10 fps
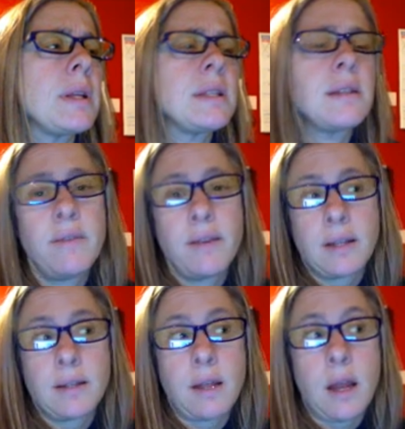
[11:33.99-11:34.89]
civic
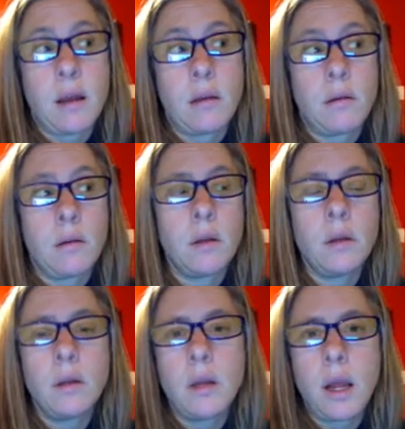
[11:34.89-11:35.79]
style.
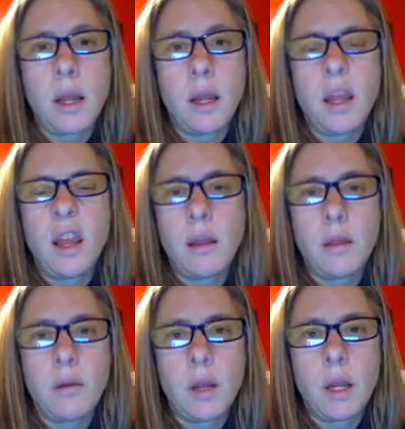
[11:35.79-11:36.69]
Good night,
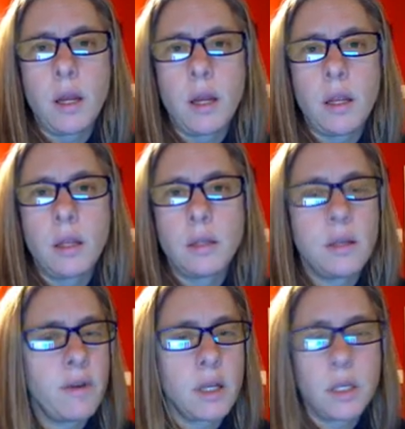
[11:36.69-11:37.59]
8th grade
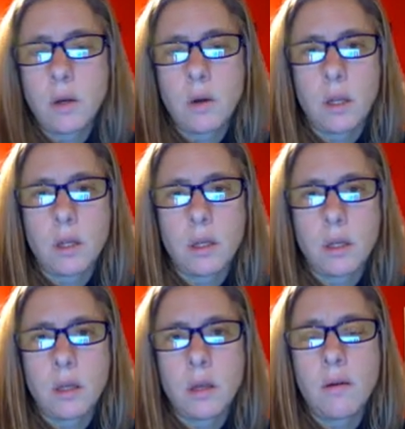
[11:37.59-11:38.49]
civic students
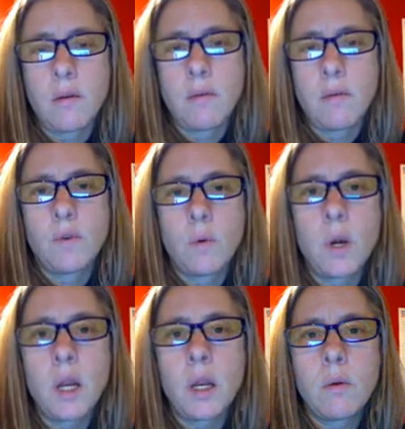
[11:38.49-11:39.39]
of
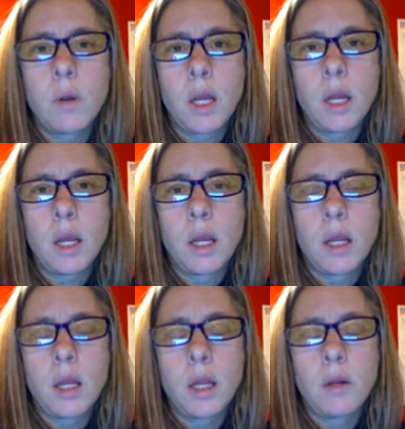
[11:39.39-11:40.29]
2020,
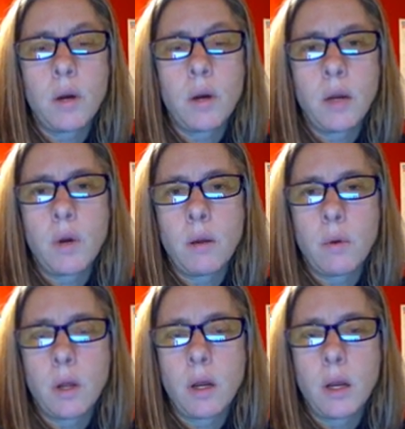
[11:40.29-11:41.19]

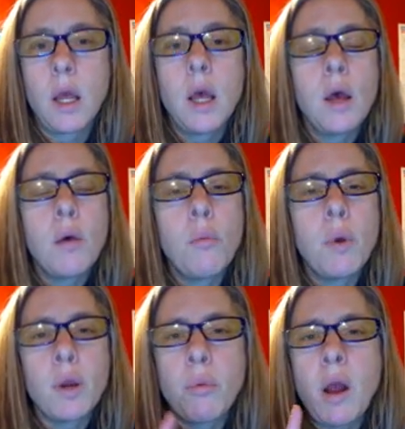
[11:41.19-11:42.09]
2021. But
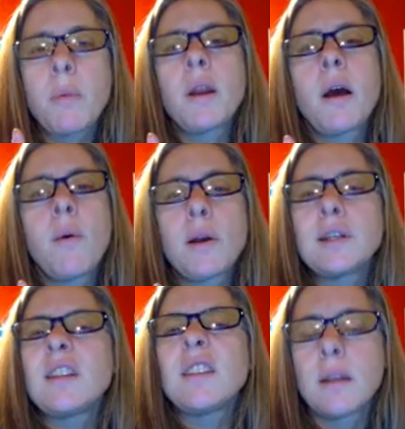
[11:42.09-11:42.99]
you're probably not
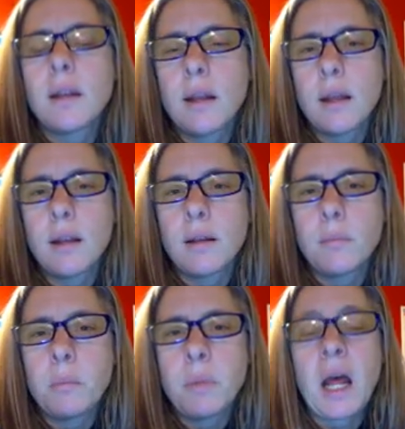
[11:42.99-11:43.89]
watching this at night,
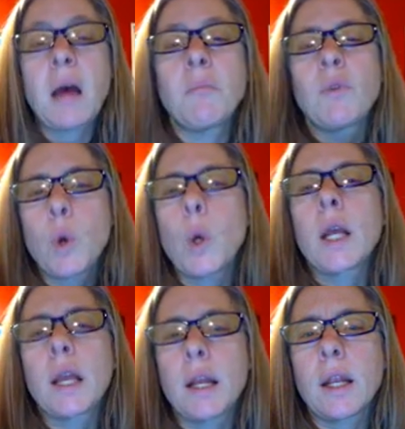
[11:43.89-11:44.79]
but I'm
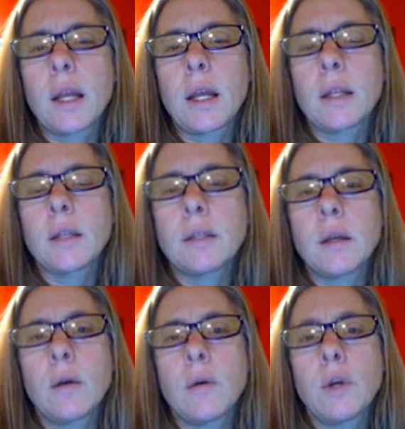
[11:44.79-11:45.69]
recording it at night.
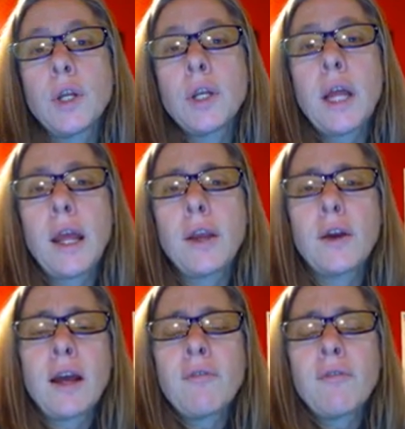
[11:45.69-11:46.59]
So good night, good
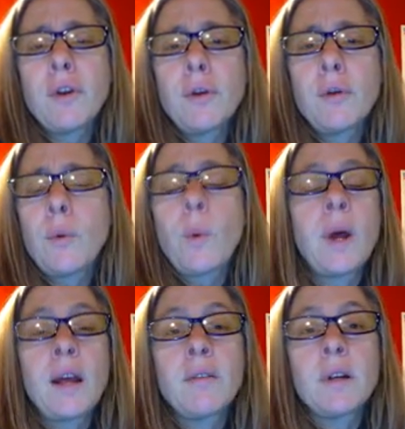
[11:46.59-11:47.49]
afternoon,
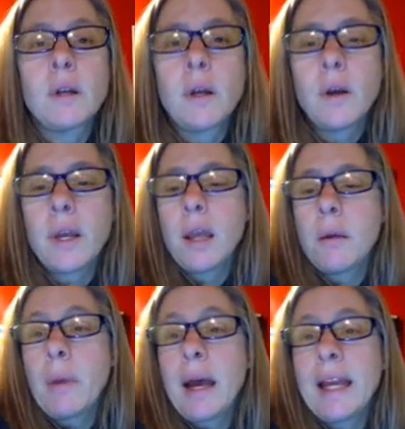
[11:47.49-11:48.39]
whatever. Okay,
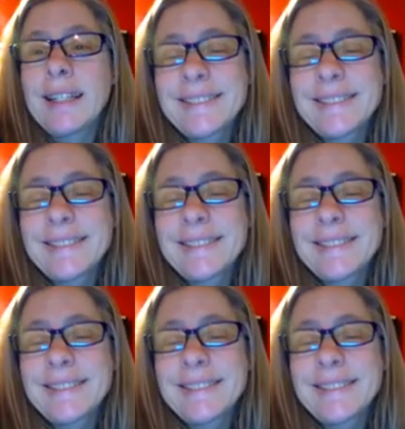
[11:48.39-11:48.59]
bye.